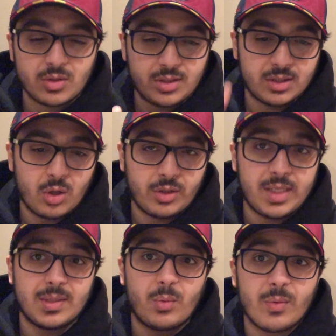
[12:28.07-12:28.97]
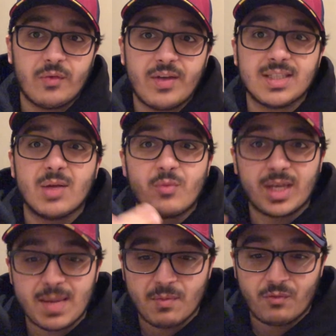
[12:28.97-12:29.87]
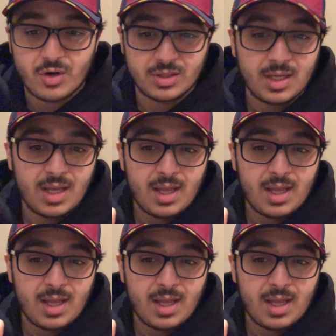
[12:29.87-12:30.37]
So these are the teams that we would face if we came in first.